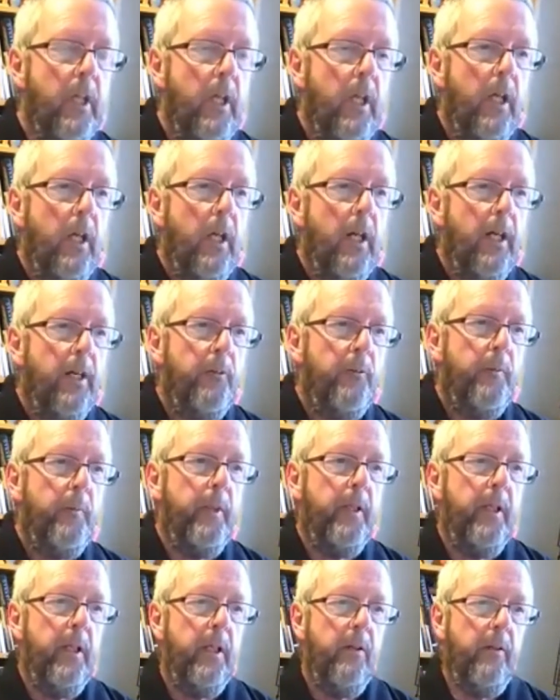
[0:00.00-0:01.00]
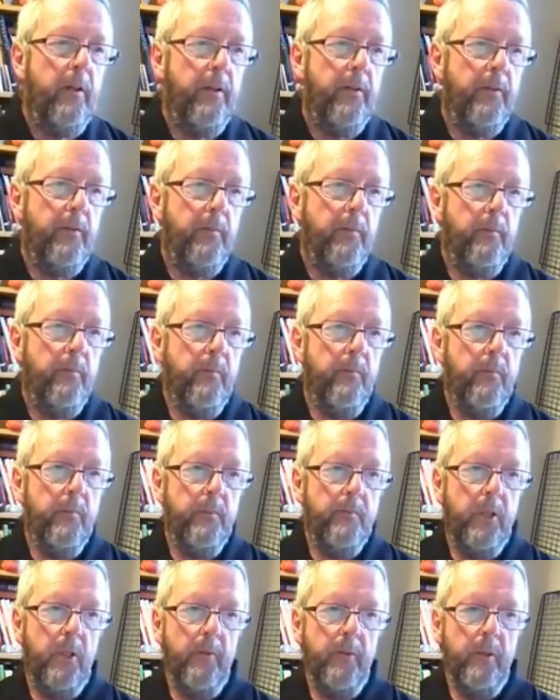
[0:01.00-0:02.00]
as beer is
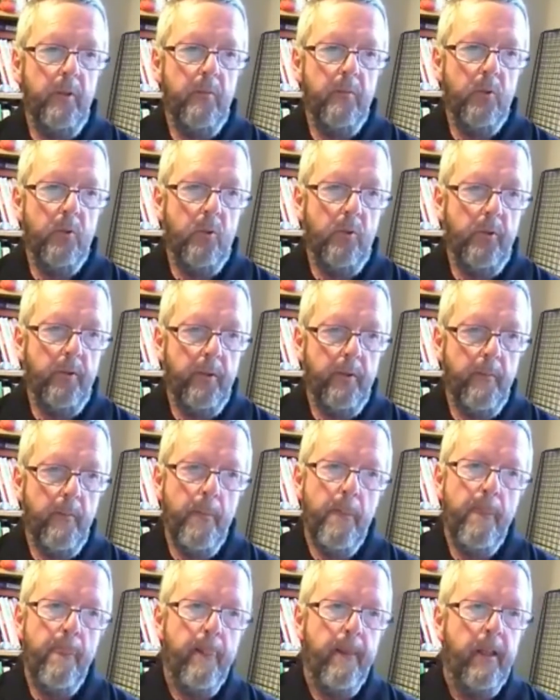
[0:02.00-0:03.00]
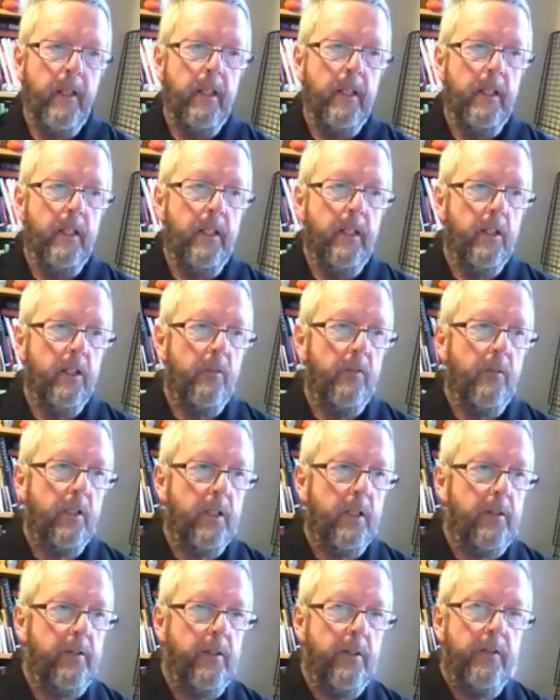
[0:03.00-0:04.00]
probably more than
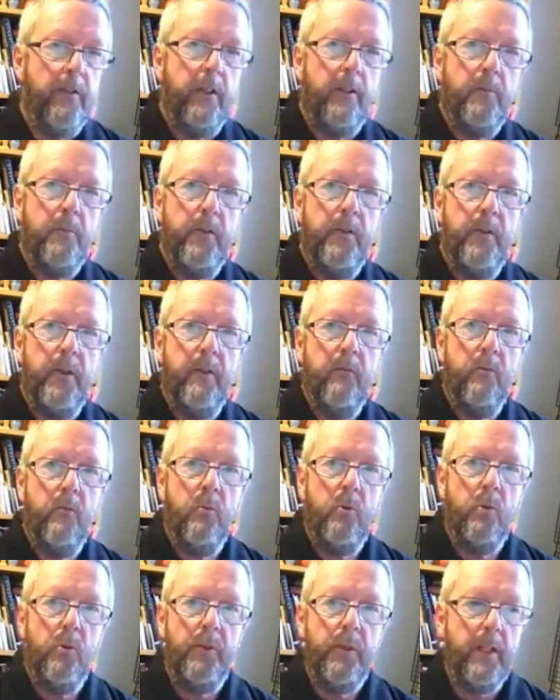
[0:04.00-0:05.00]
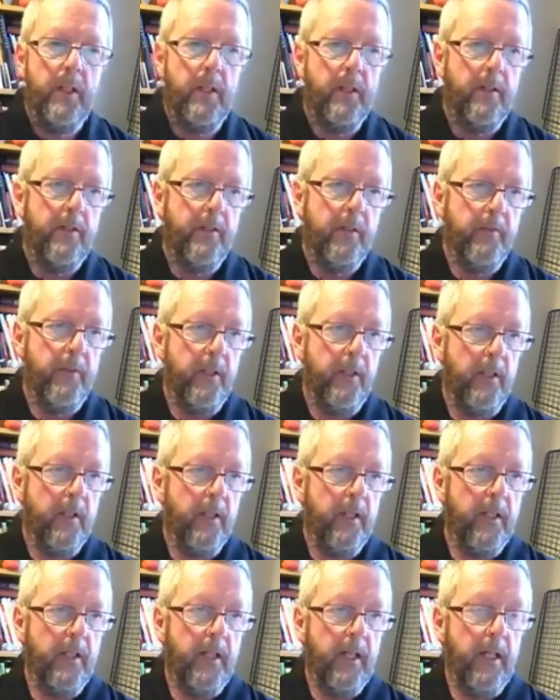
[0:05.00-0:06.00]
96% water, something
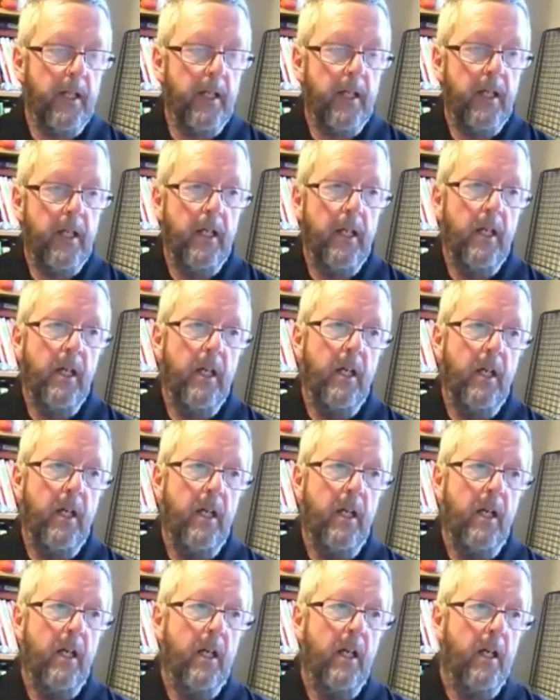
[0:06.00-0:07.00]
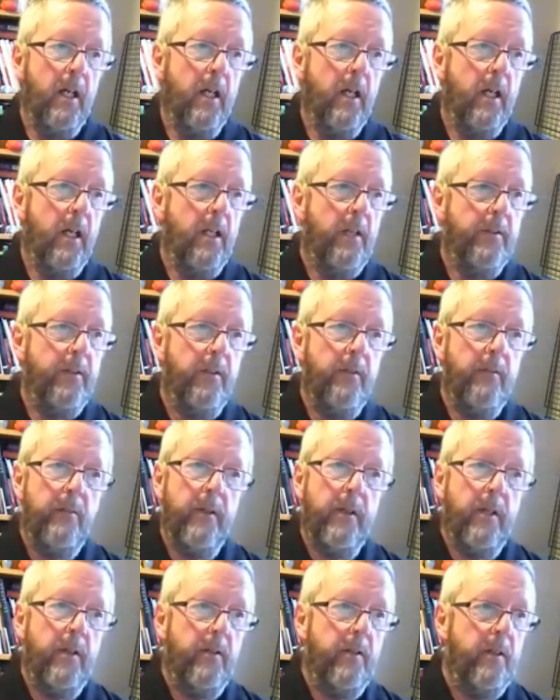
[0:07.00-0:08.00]
like that. It's a
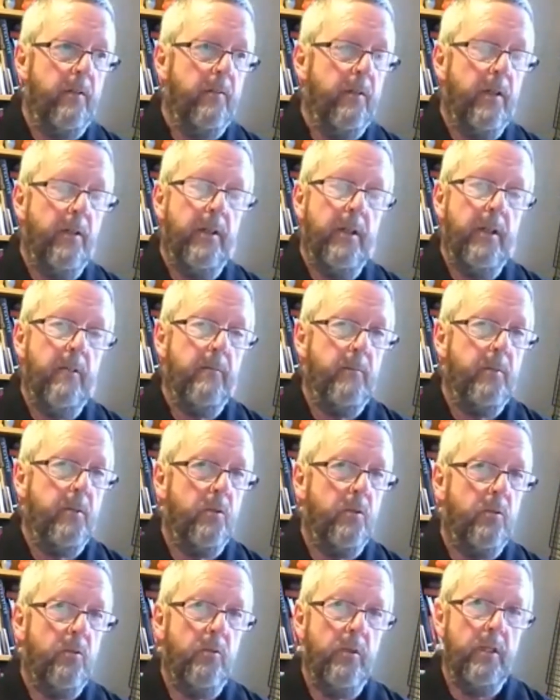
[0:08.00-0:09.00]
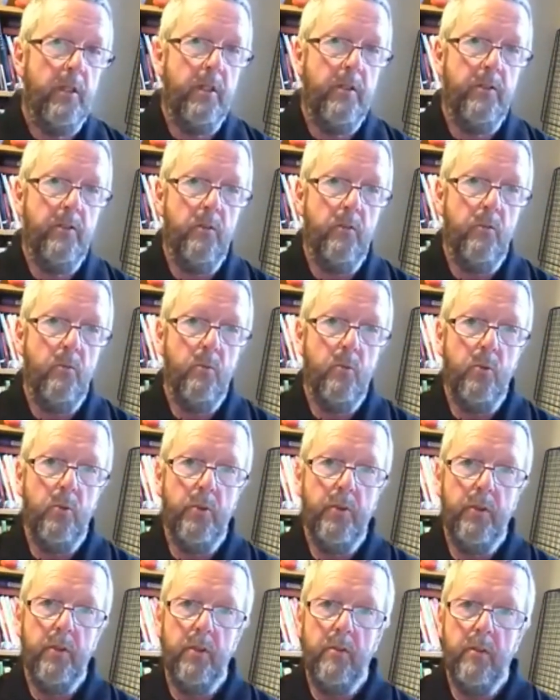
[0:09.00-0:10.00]
very, very important issue,
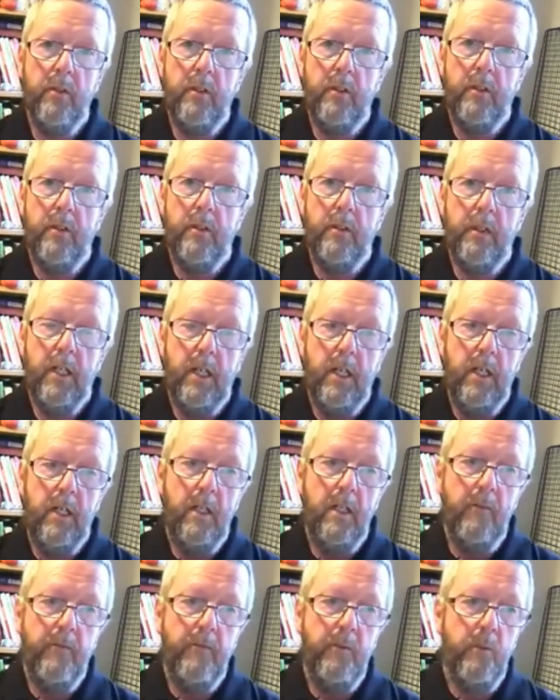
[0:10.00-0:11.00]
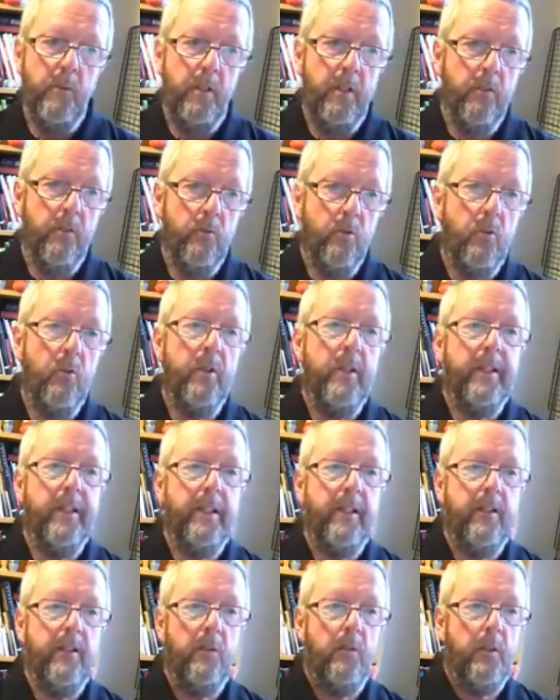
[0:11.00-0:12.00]
water, and if you ignore it,
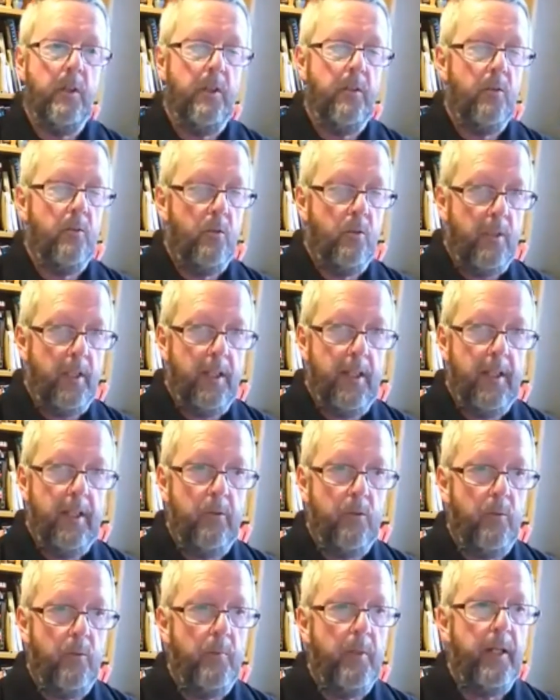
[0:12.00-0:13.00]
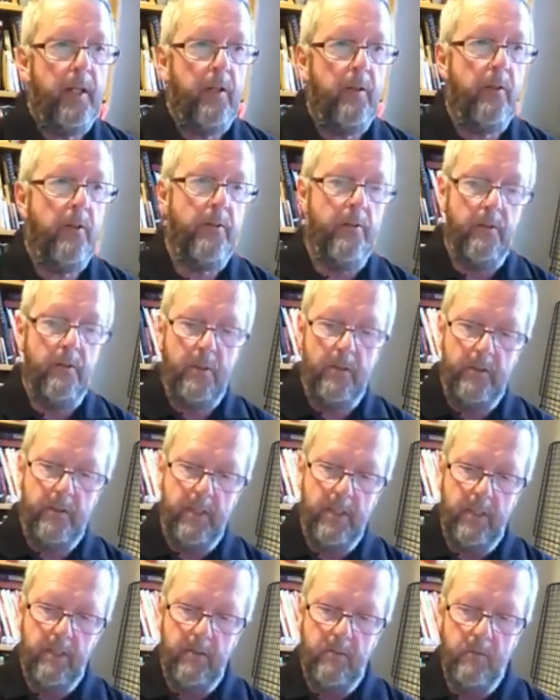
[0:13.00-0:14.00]
then you ignore it at your peril. So I'll
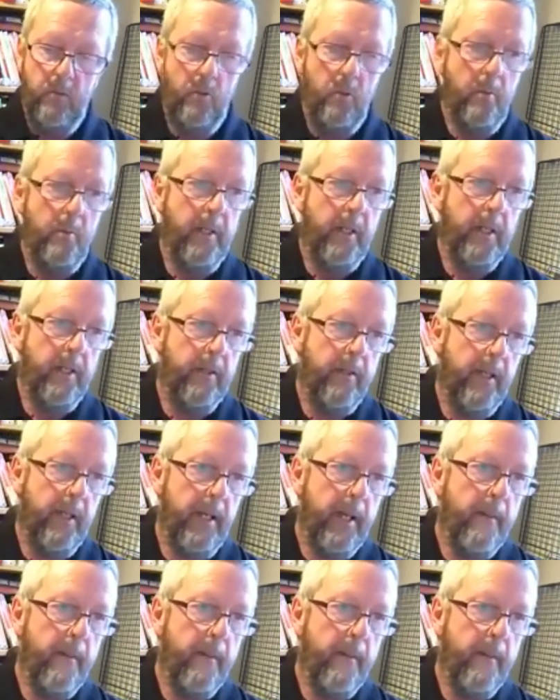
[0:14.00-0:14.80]
tell you more about that.